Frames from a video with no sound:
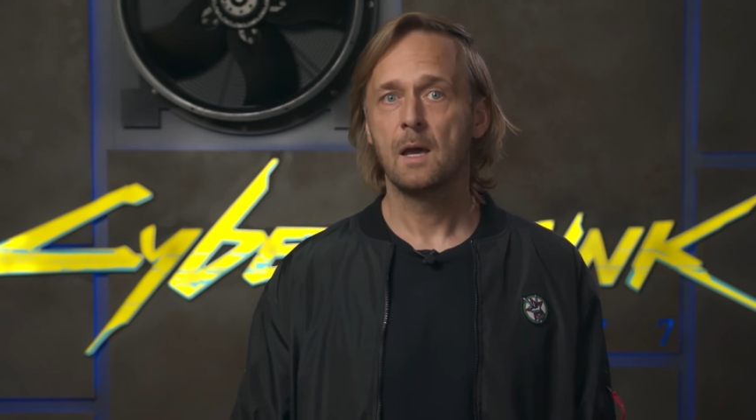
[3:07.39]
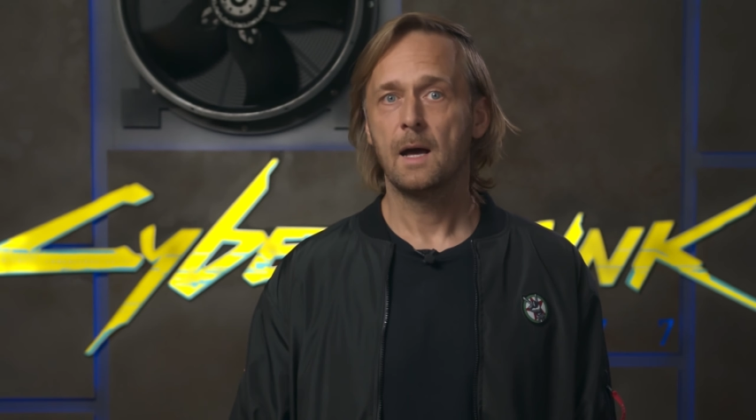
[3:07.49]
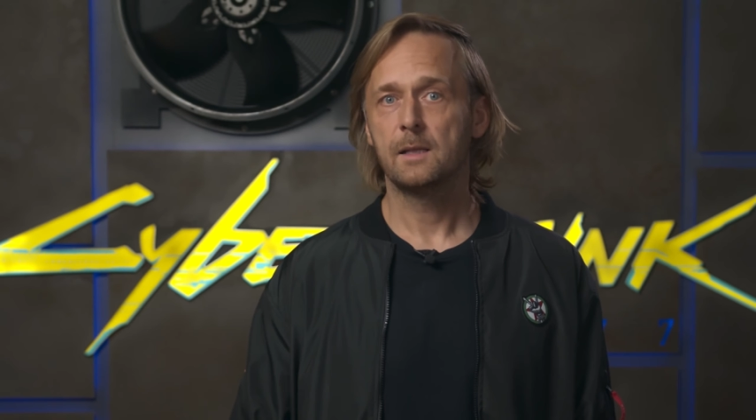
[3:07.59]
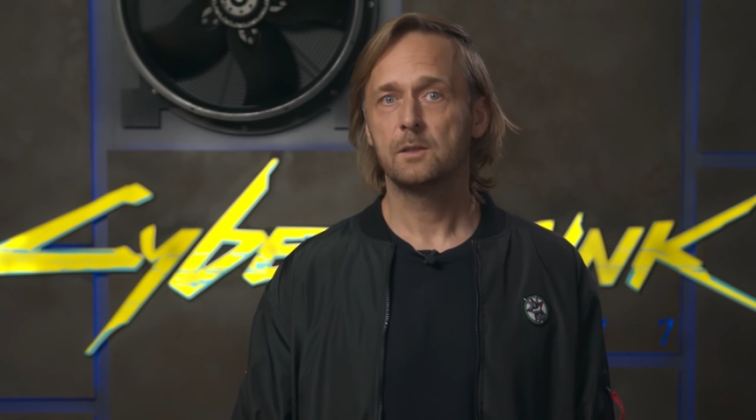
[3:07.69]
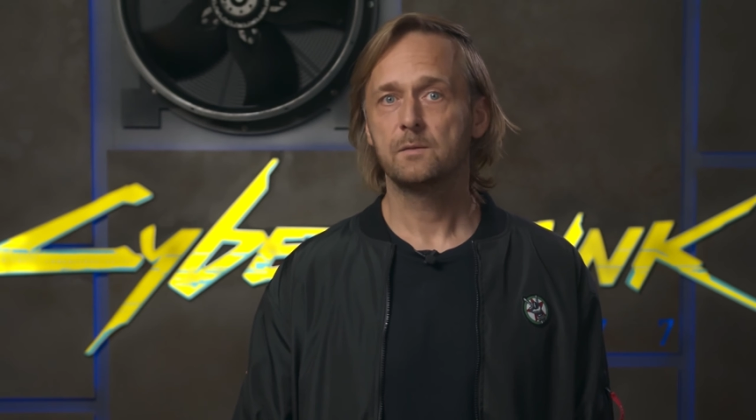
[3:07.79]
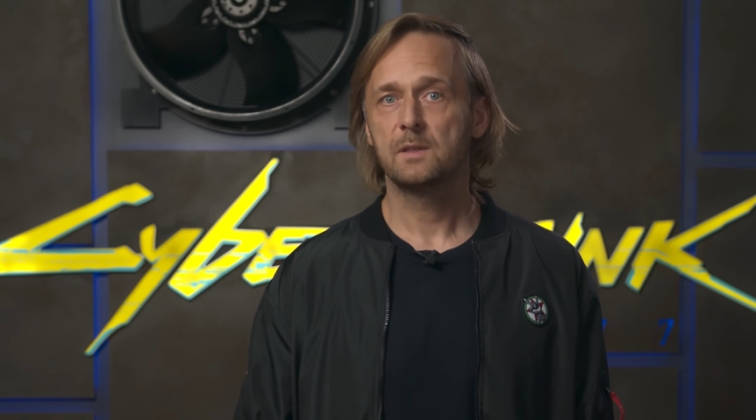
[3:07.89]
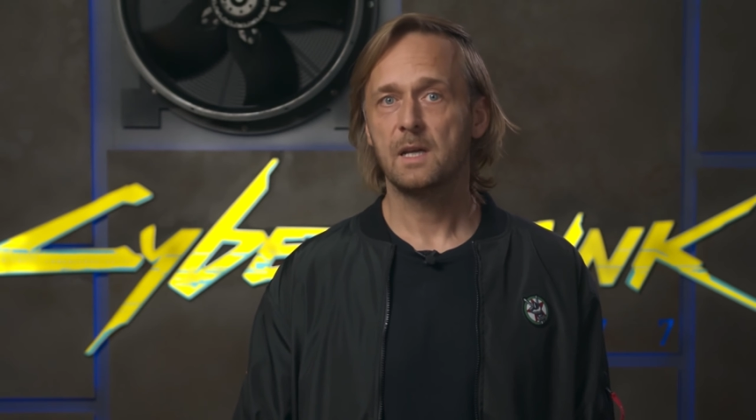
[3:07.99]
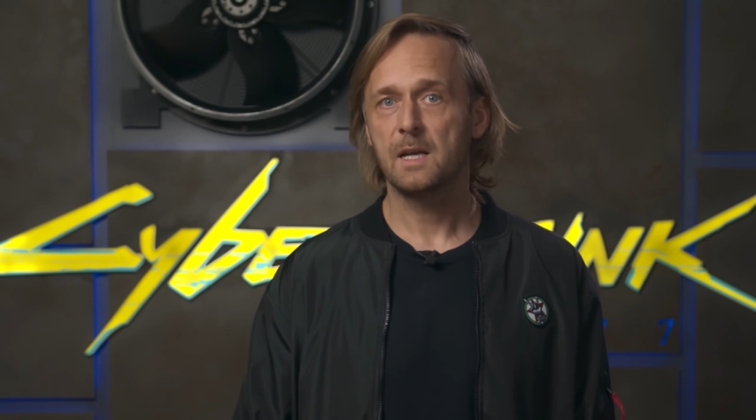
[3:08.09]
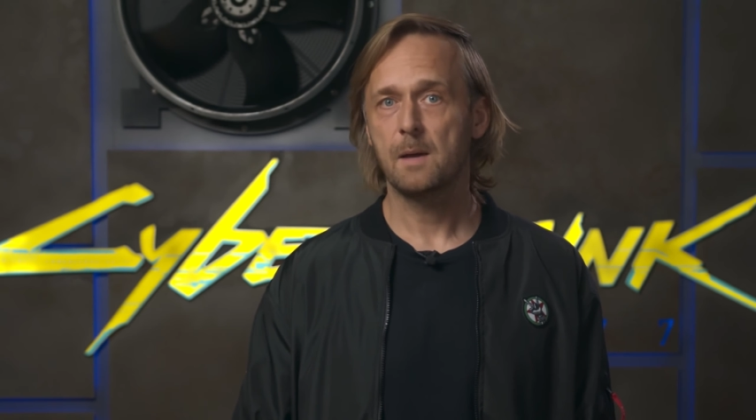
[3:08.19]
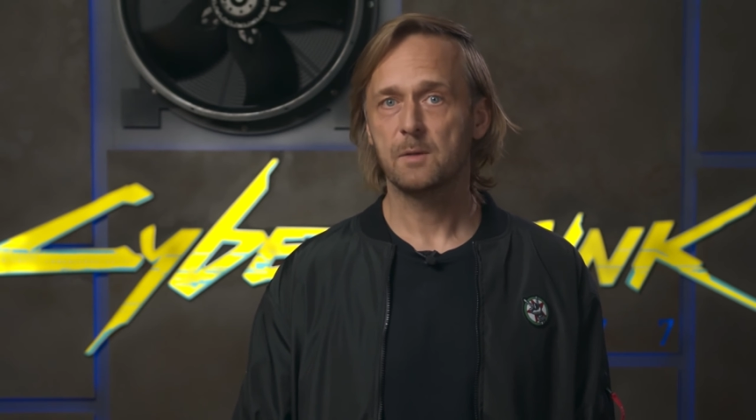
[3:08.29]
A lot of the
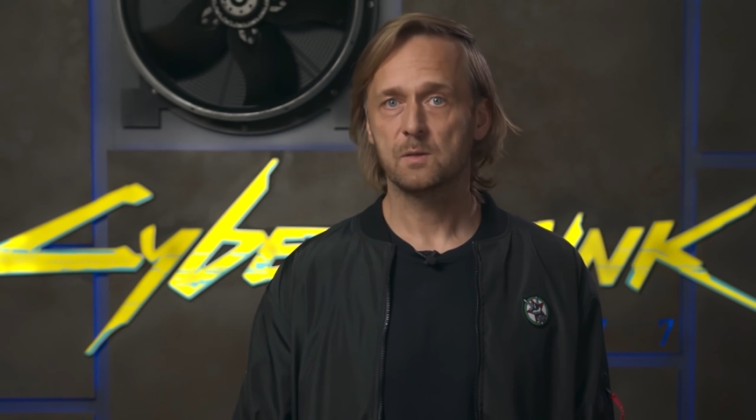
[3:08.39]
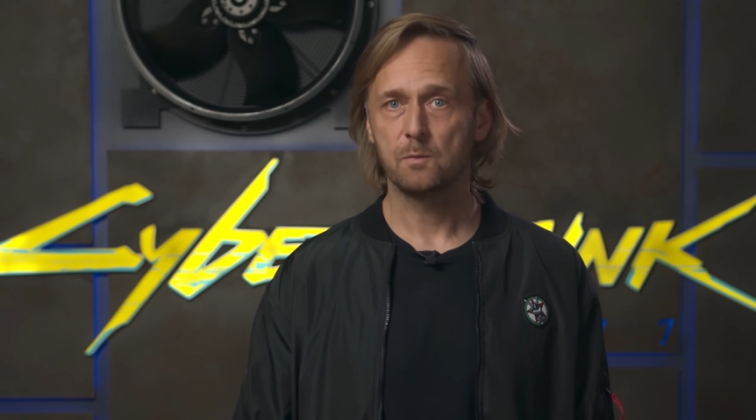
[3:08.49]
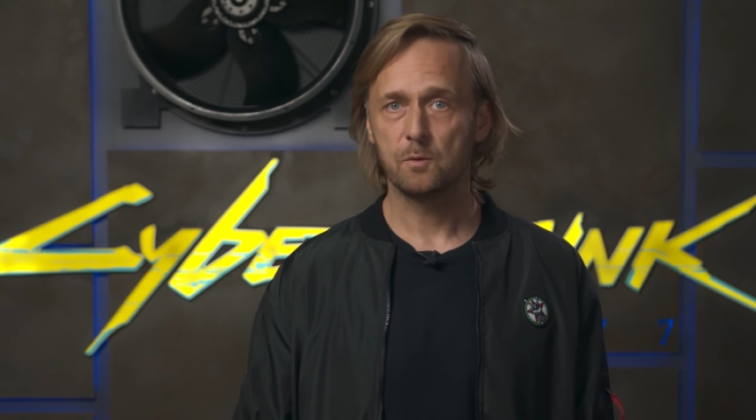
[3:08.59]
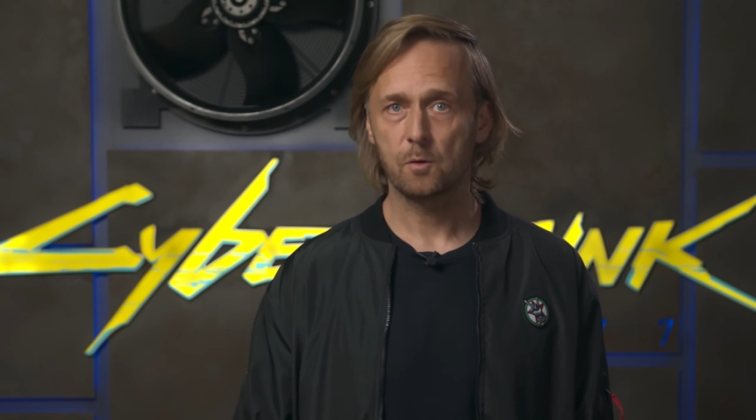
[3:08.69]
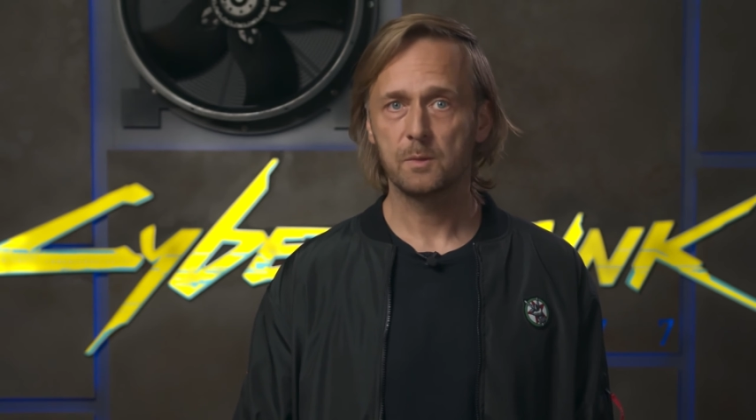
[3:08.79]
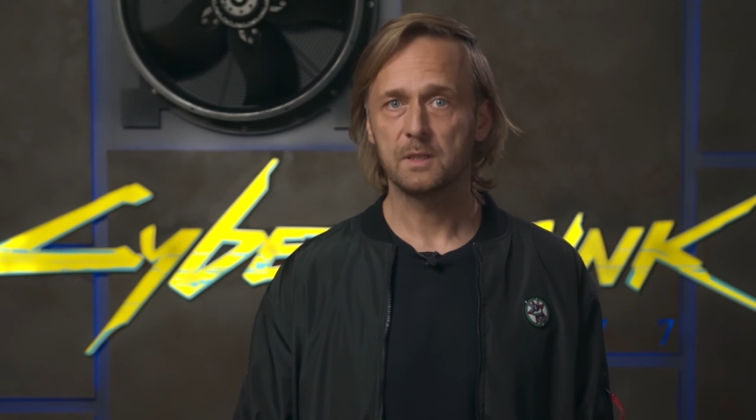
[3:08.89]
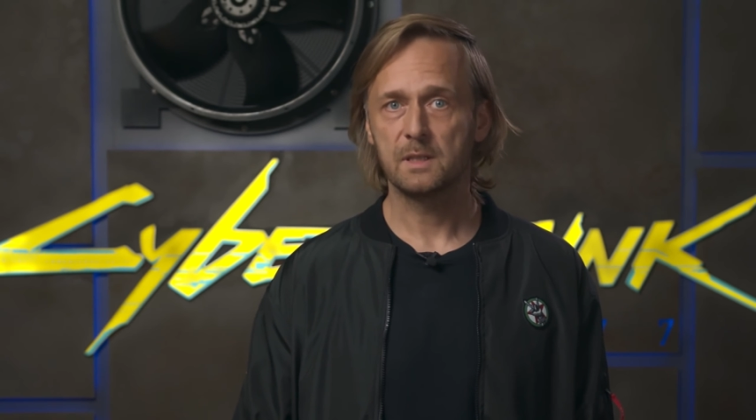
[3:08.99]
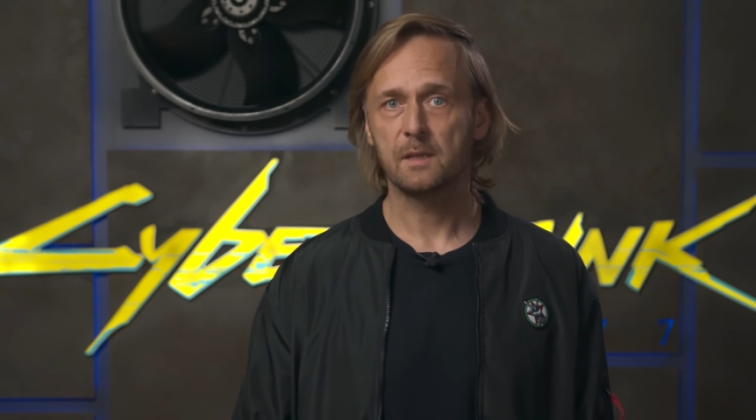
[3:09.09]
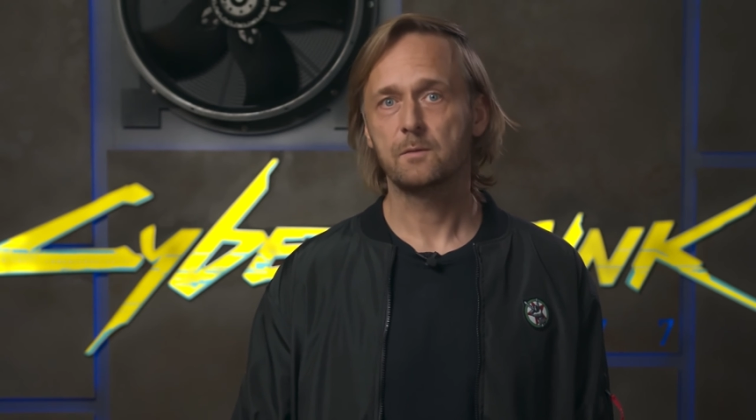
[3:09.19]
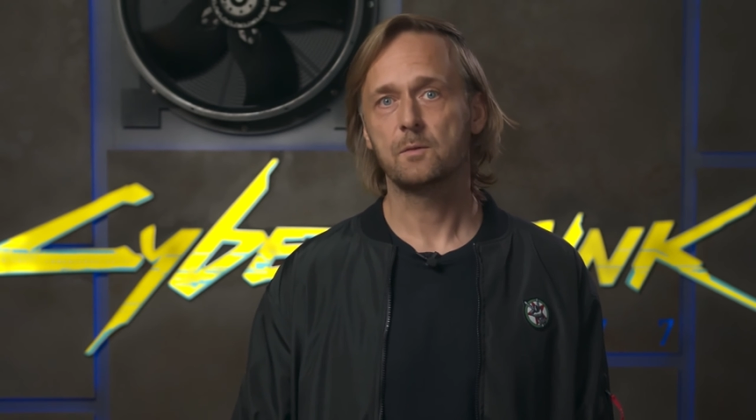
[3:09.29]
dynamics we normally
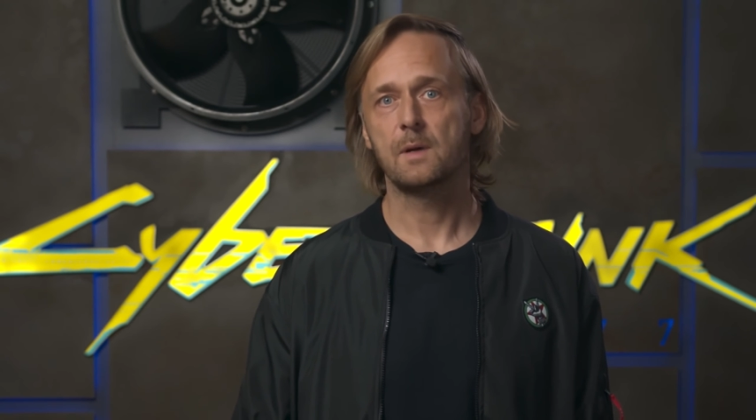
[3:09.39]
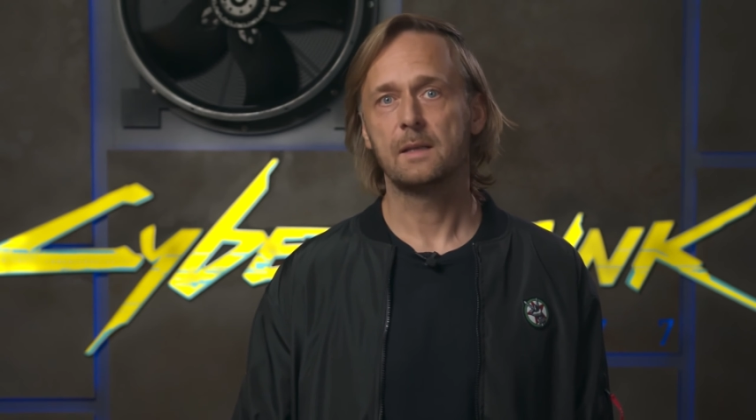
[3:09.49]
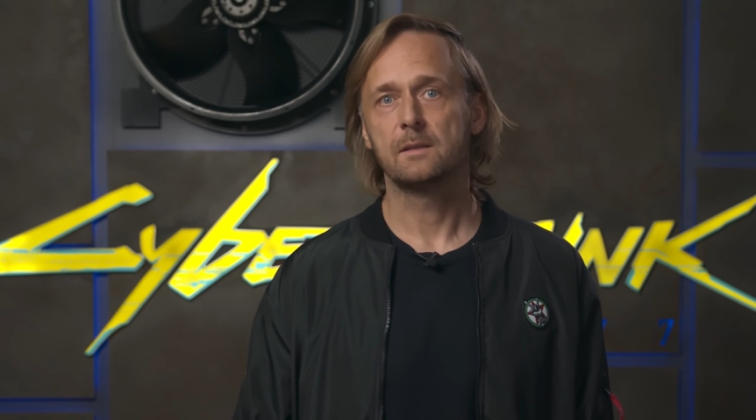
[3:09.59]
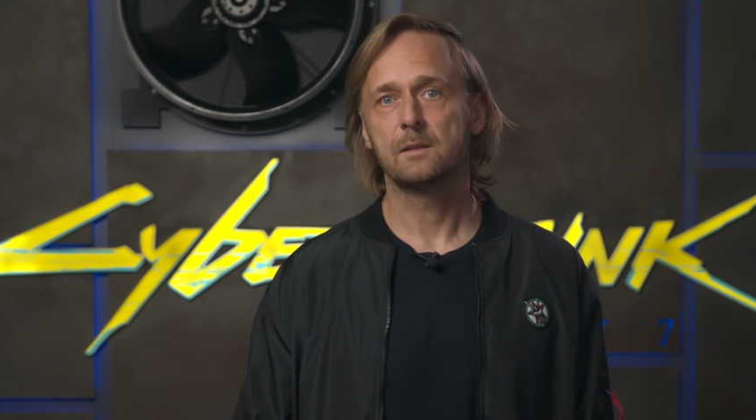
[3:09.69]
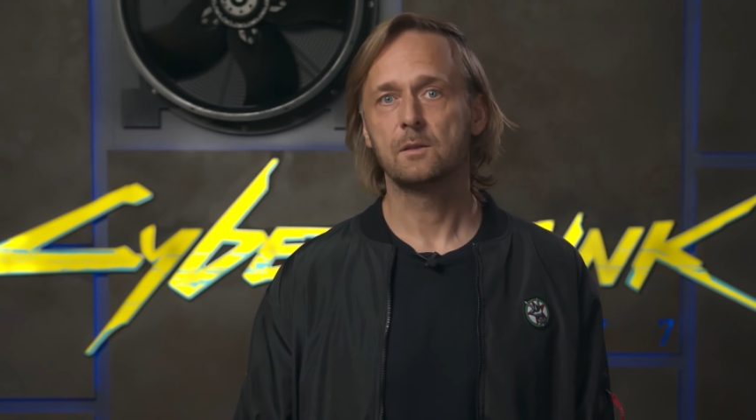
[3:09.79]
take for granted